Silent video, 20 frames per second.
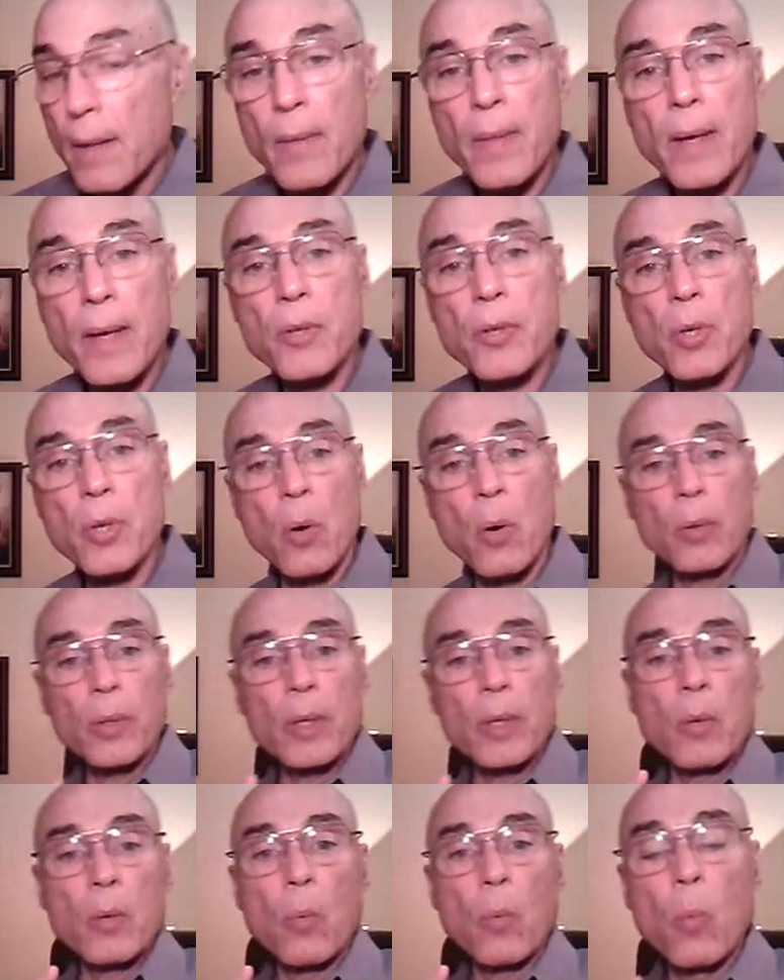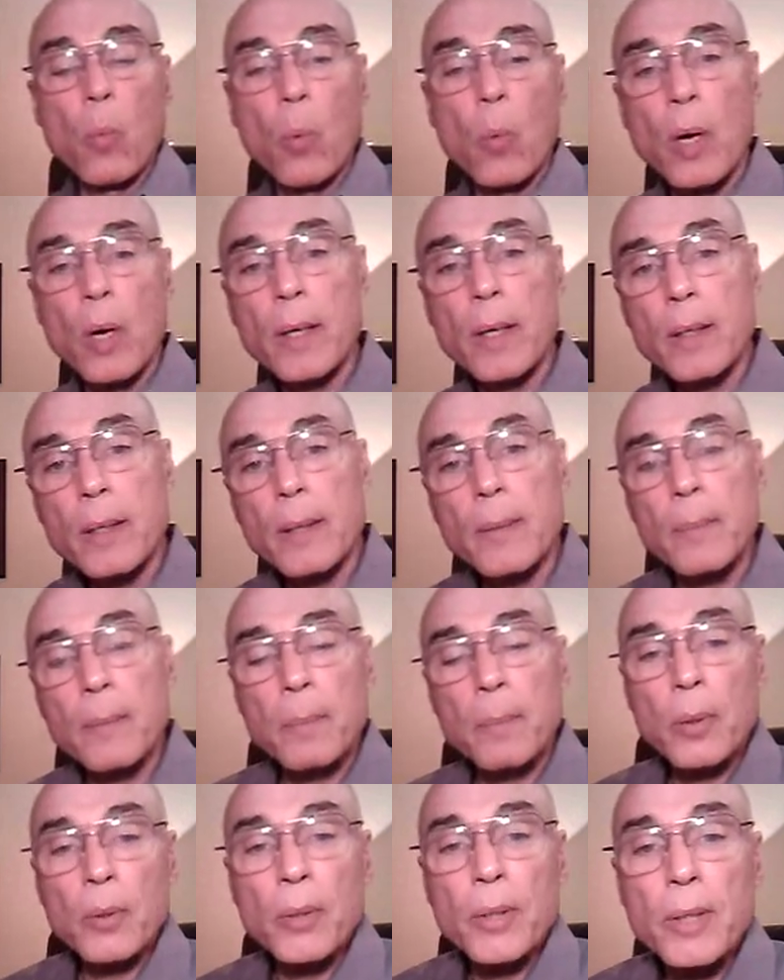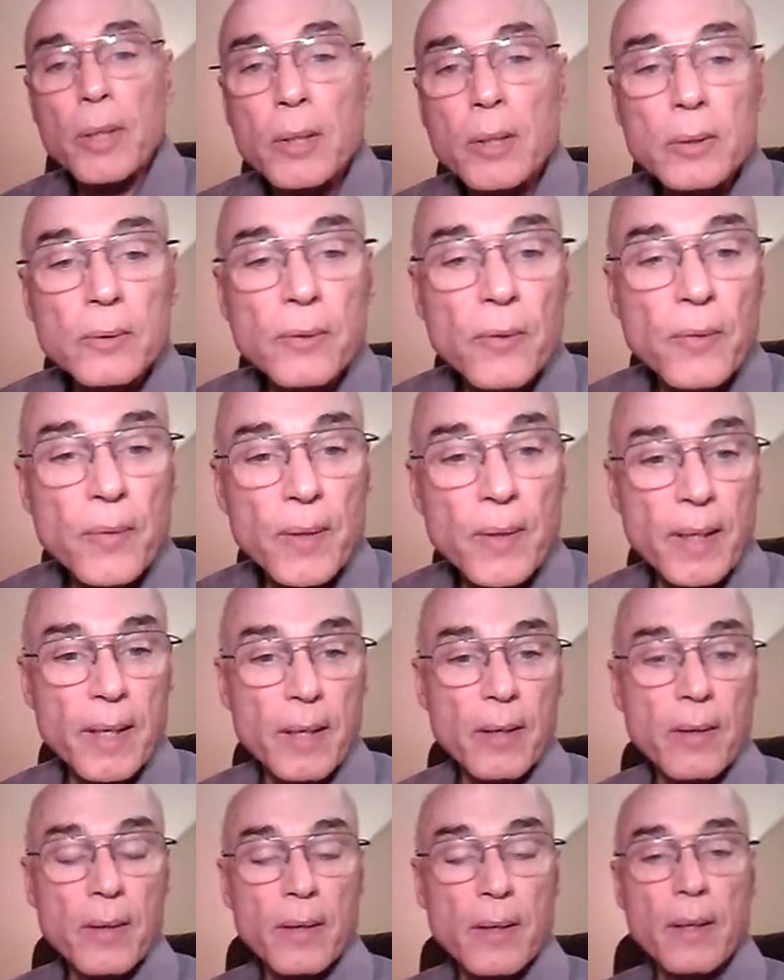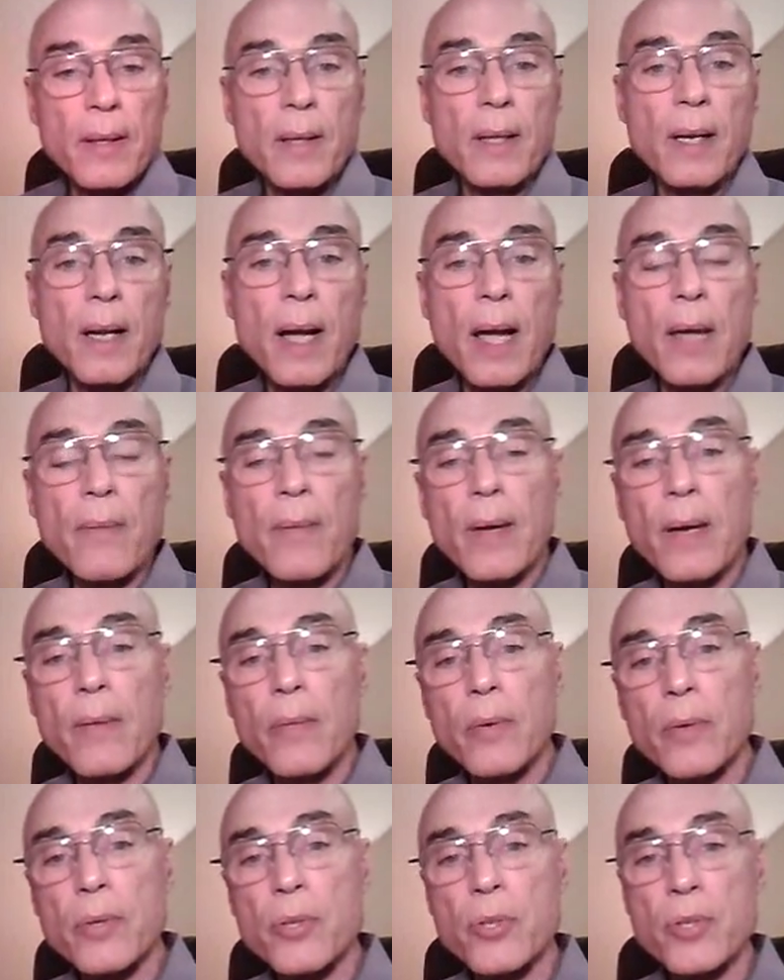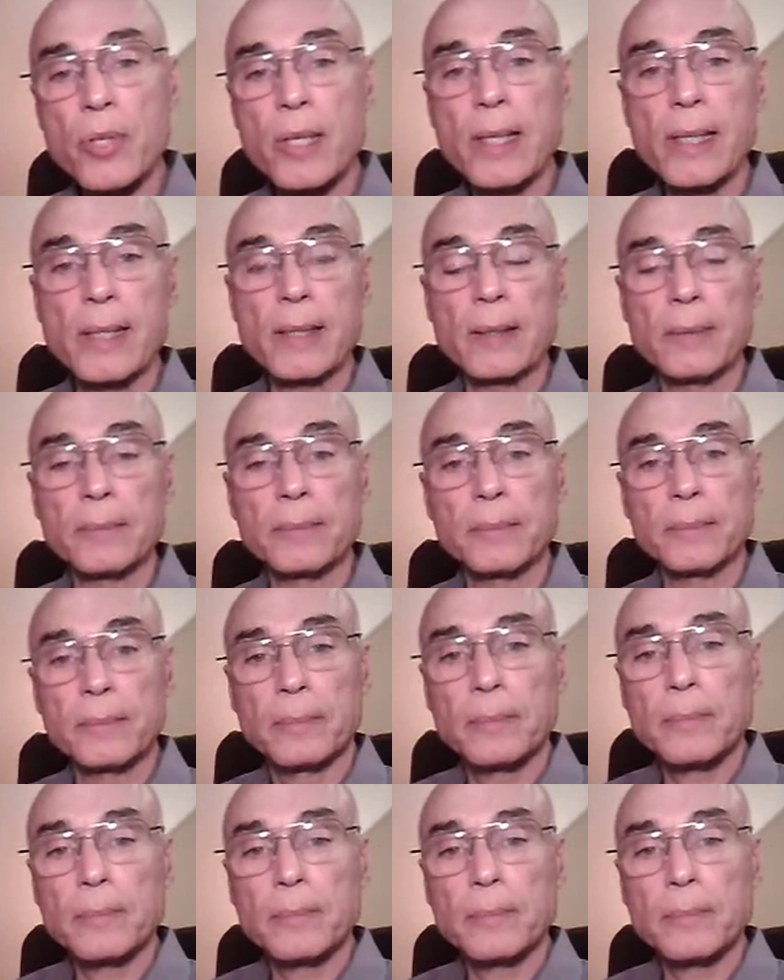There's only one political figure that I've ever seen